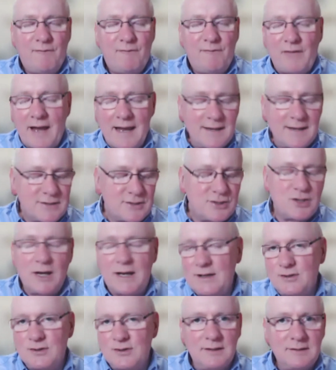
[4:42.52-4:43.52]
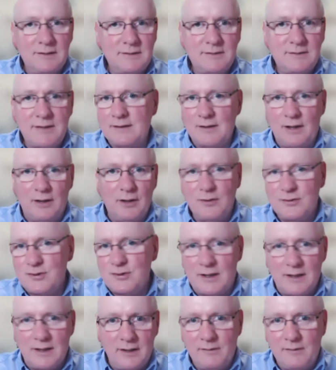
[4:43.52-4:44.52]
fast changing
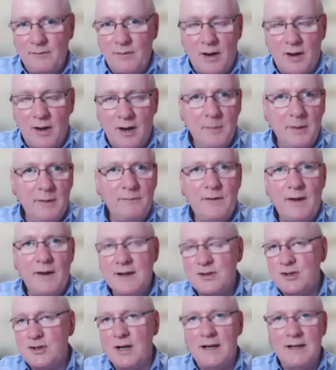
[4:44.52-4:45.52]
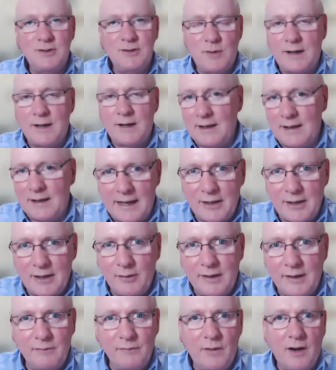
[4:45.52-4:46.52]
technological environment, fast change
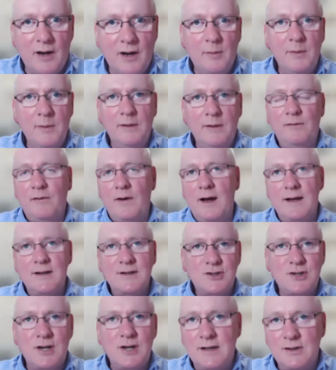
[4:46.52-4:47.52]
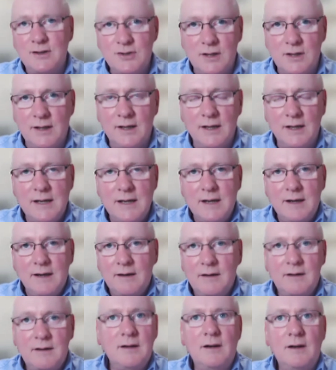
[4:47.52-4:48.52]
regulatory environment, fast changing
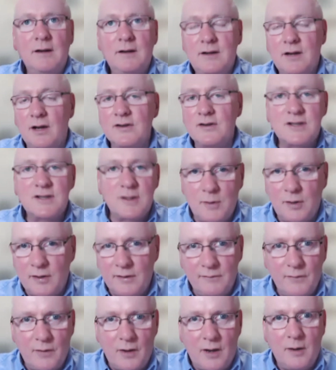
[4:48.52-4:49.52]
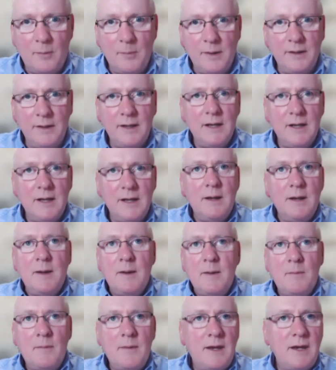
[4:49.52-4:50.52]
customer environment,
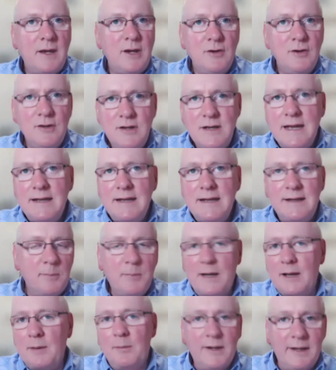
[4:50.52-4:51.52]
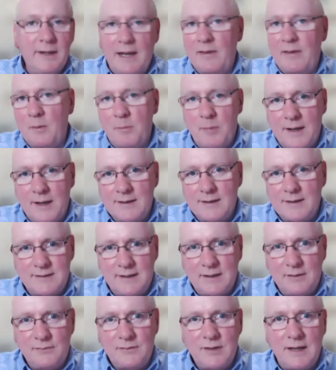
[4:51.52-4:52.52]
you need to be able to get the best
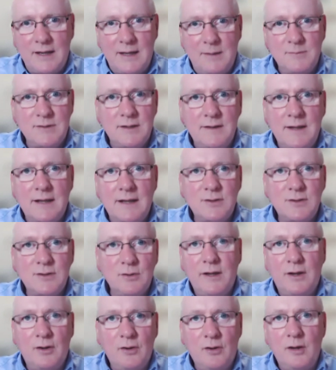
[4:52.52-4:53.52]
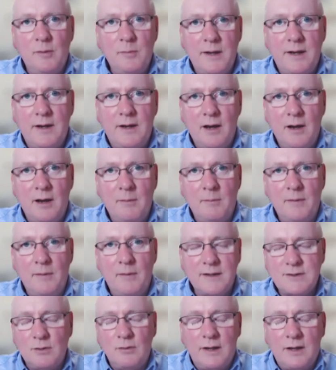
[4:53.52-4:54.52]
out of teams, and that's only going to become
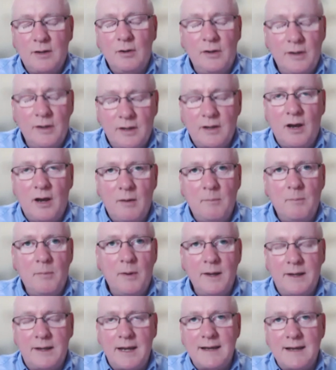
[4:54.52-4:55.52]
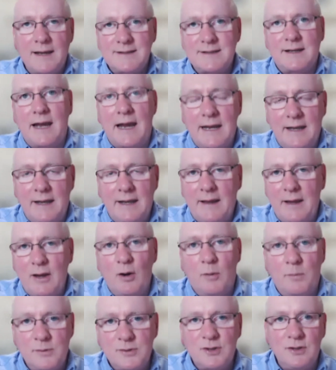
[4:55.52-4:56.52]
that's only going to come by cascading the
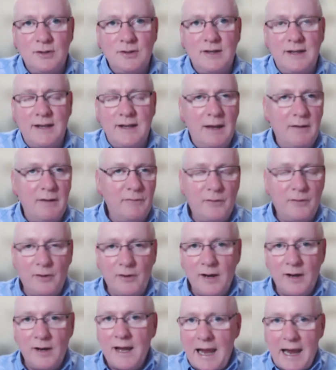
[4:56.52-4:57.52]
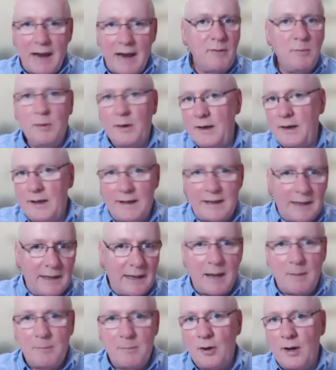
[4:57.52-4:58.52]
opportunity down for everybody to
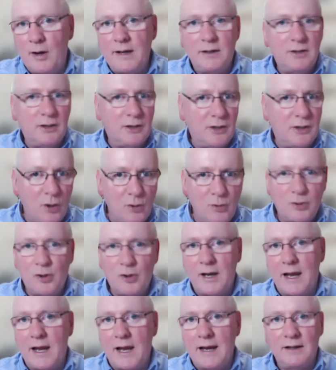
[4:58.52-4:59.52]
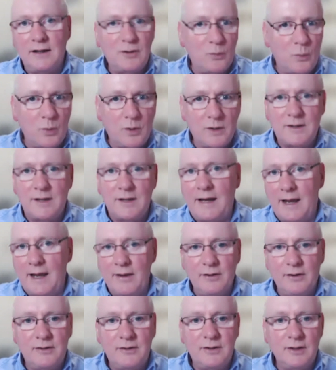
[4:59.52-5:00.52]
collaborate, to co-create, to work
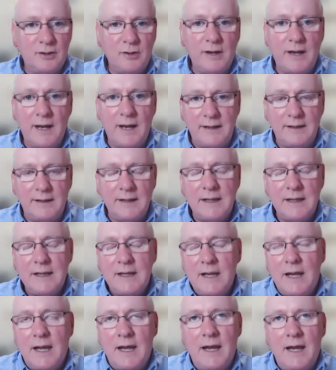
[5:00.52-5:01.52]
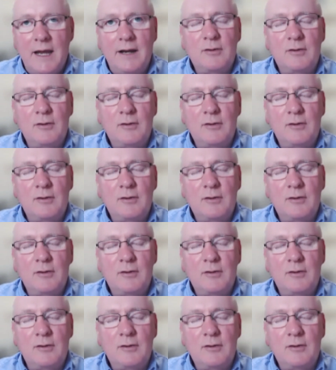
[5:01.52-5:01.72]
together to create uh,